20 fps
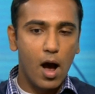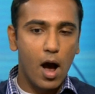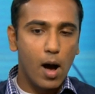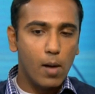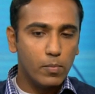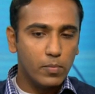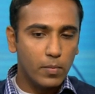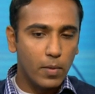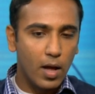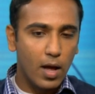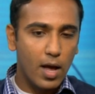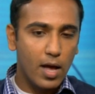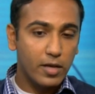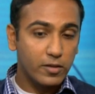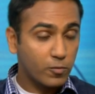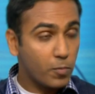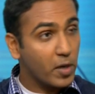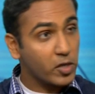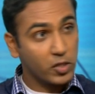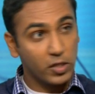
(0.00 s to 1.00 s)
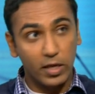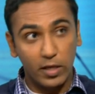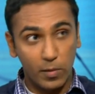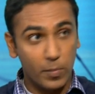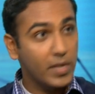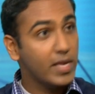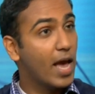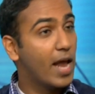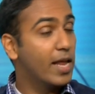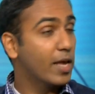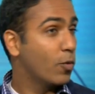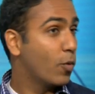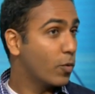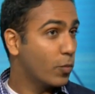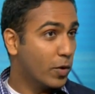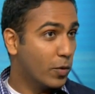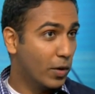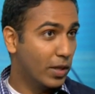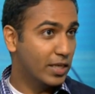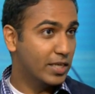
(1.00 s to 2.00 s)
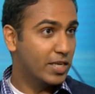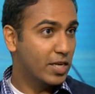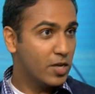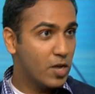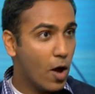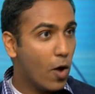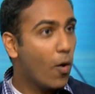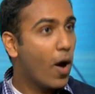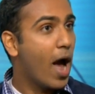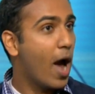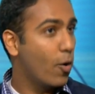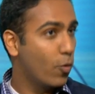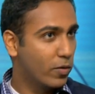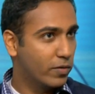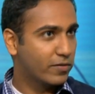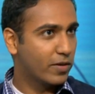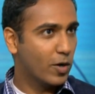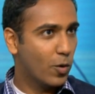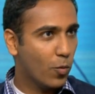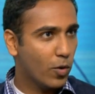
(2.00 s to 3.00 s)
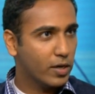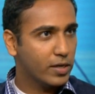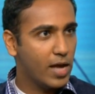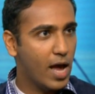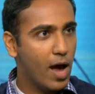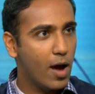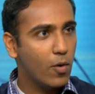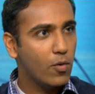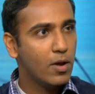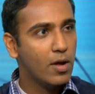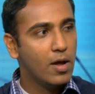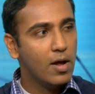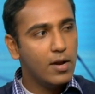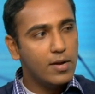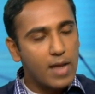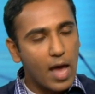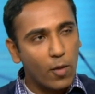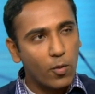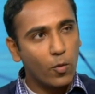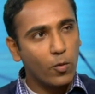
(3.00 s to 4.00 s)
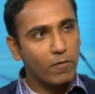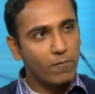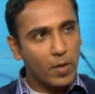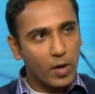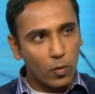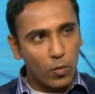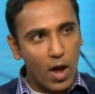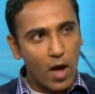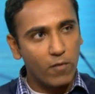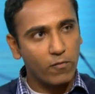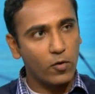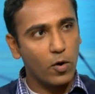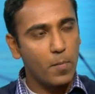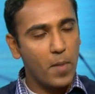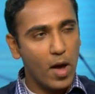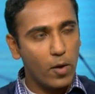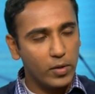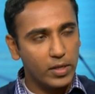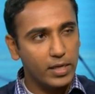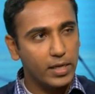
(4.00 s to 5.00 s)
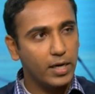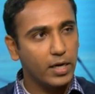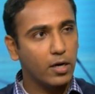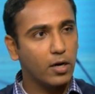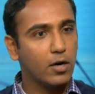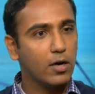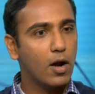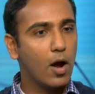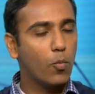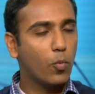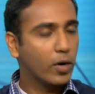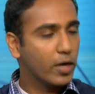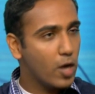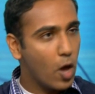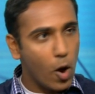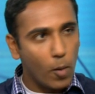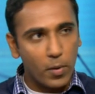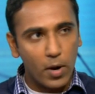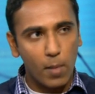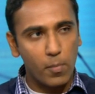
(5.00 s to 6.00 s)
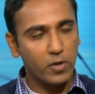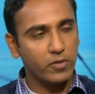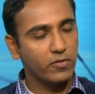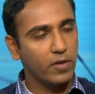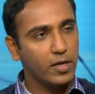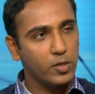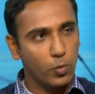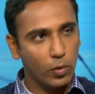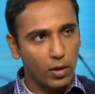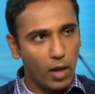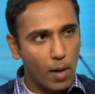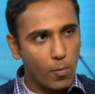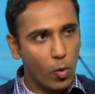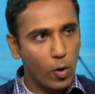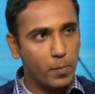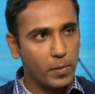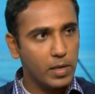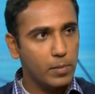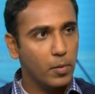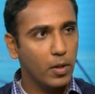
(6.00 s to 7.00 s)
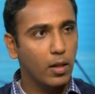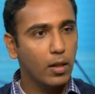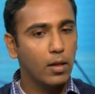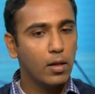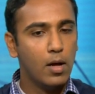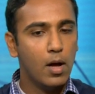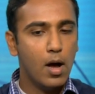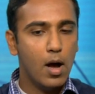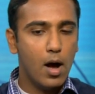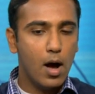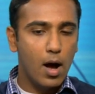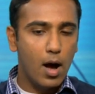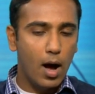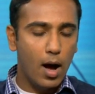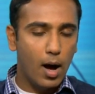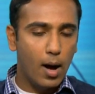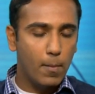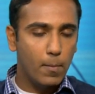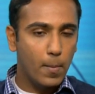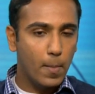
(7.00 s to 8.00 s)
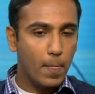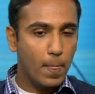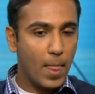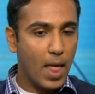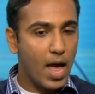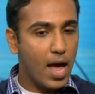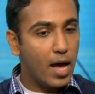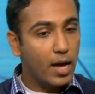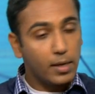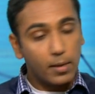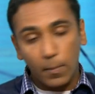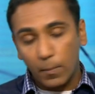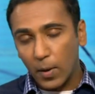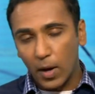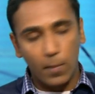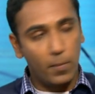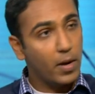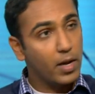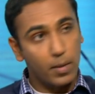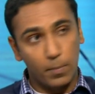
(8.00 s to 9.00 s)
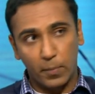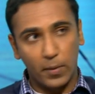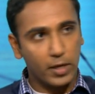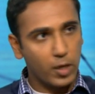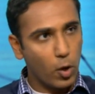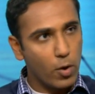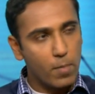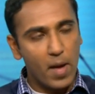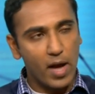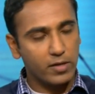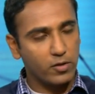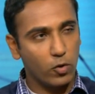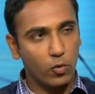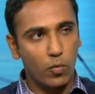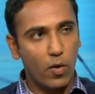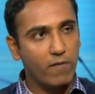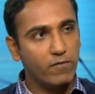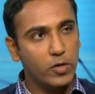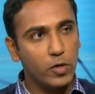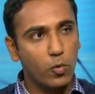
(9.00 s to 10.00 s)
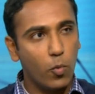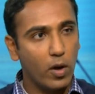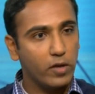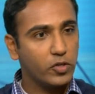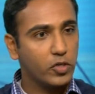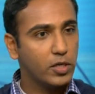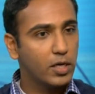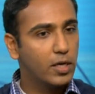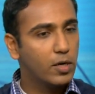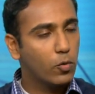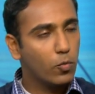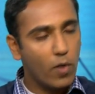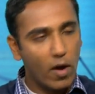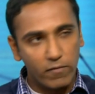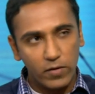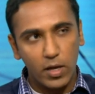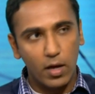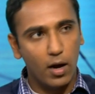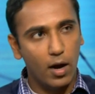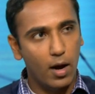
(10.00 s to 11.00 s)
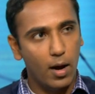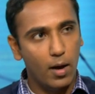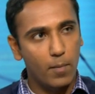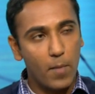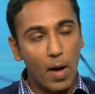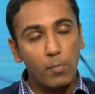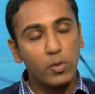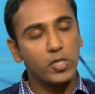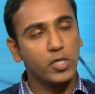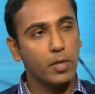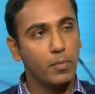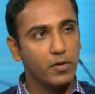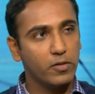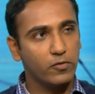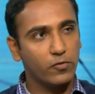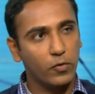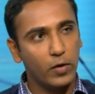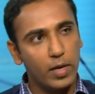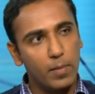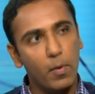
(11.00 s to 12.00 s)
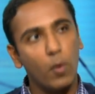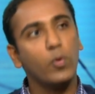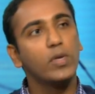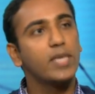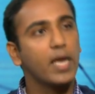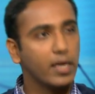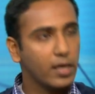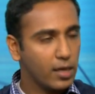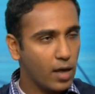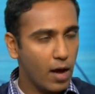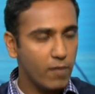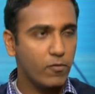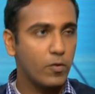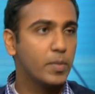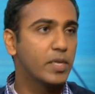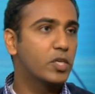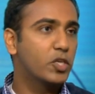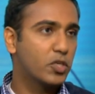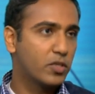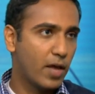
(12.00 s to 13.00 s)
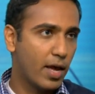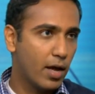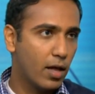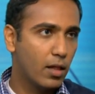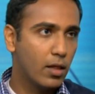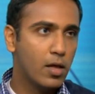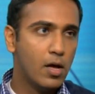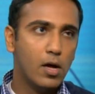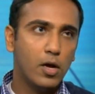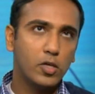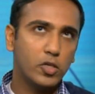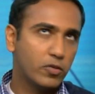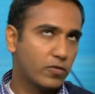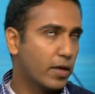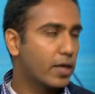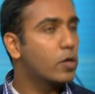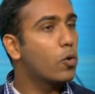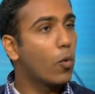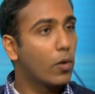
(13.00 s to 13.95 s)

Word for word: um, especially at the beginning when we really didn't know how it was going to work out. Now that we've been around for about a year, we're going to open up our site to a lot more people. Um, and but, but but going back to the revenue question, revenue uh, membership is free, but we take a cut from each sale, just like an